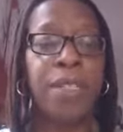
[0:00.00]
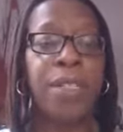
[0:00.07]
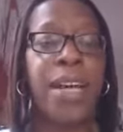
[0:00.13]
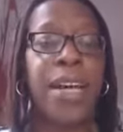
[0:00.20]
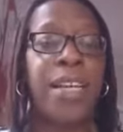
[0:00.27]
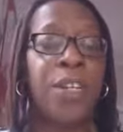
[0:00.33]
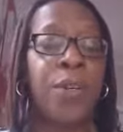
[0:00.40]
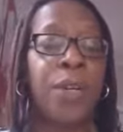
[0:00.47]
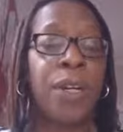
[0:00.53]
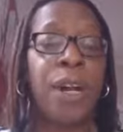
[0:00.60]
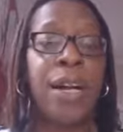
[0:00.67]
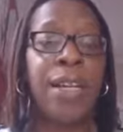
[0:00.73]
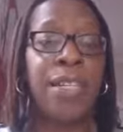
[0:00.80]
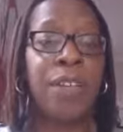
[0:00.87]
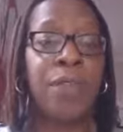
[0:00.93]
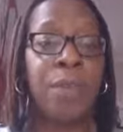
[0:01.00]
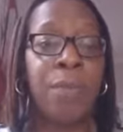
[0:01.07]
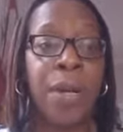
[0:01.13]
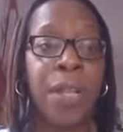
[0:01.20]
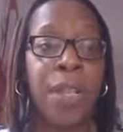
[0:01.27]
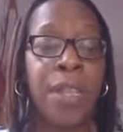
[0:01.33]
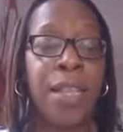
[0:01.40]
ten new clients every
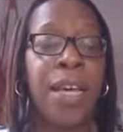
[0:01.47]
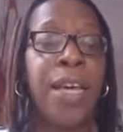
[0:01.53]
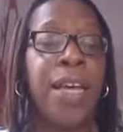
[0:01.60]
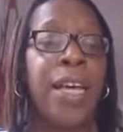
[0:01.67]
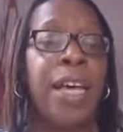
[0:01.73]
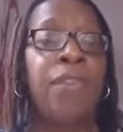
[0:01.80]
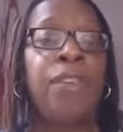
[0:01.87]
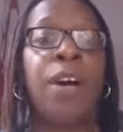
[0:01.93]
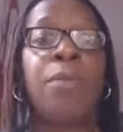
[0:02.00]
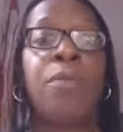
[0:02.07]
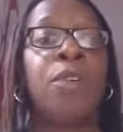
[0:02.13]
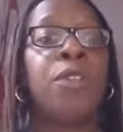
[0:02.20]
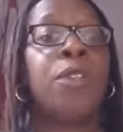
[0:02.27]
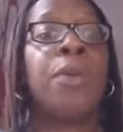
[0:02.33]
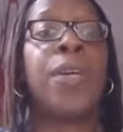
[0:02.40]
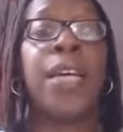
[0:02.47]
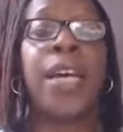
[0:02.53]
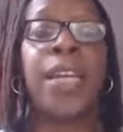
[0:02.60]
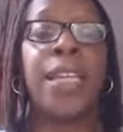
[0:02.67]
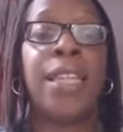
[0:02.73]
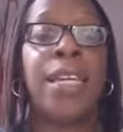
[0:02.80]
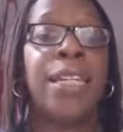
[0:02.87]
month if I'm not doing
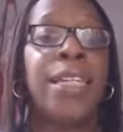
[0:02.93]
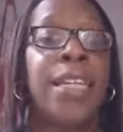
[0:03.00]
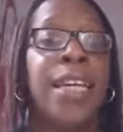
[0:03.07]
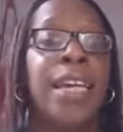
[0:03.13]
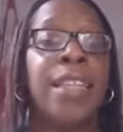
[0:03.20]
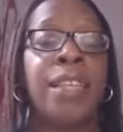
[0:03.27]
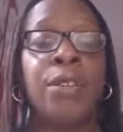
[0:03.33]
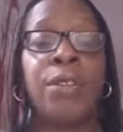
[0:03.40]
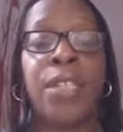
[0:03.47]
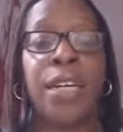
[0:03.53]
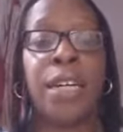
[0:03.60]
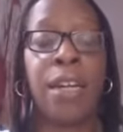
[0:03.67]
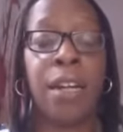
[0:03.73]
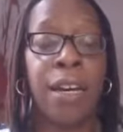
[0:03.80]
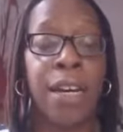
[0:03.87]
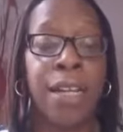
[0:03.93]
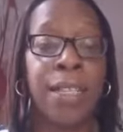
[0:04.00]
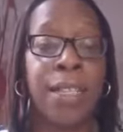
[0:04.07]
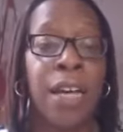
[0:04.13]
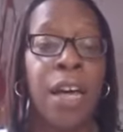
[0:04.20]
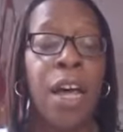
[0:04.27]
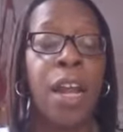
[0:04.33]
anything to get those ten clients.